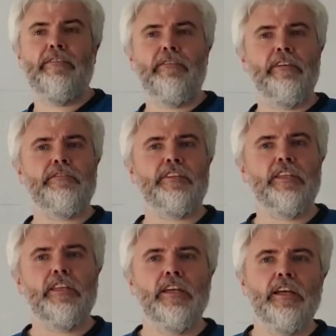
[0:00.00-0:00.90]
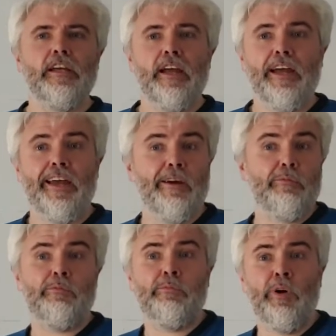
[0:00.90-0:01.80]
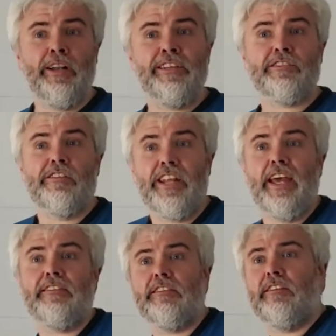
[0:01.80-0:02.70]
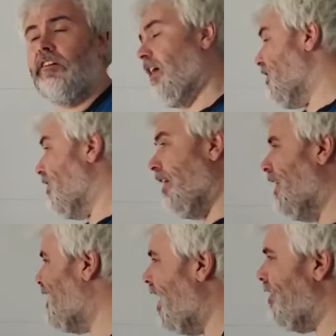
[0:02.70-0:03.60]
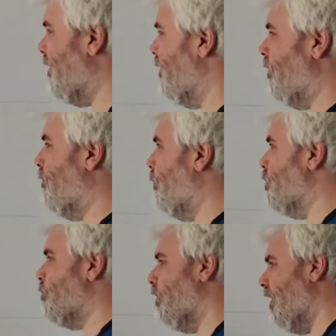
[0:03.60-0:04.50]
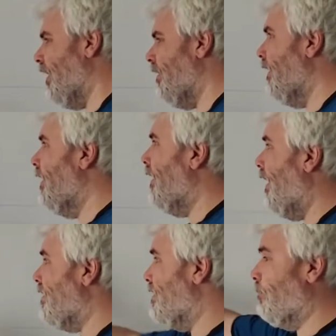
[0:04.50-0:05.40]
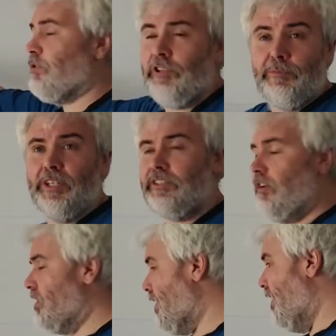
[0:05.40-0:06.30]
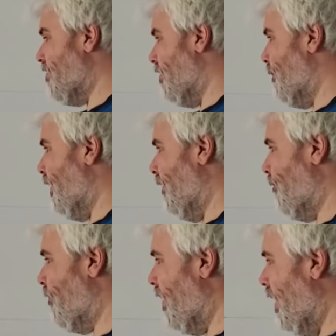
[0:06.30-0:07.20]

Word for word: fifty. Uh, what is her net? Okay, identical to the first one then, except something's going to change in the middle.